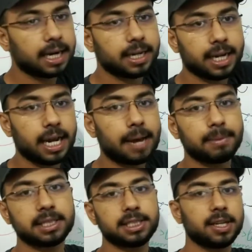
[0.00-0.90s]
contain
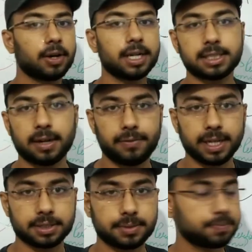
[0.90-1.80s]
MHC on its
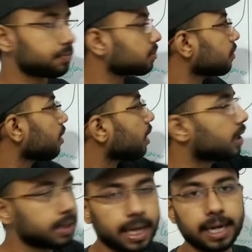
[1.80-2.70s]
surface,
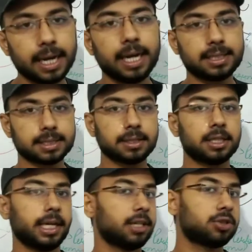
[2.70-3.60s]
then
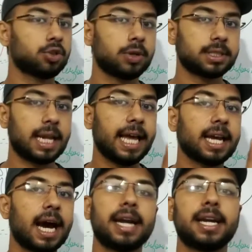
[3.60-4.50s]
it shows like
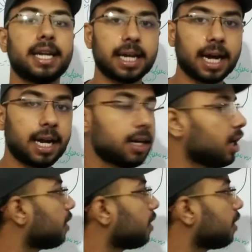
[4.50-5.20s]
identity card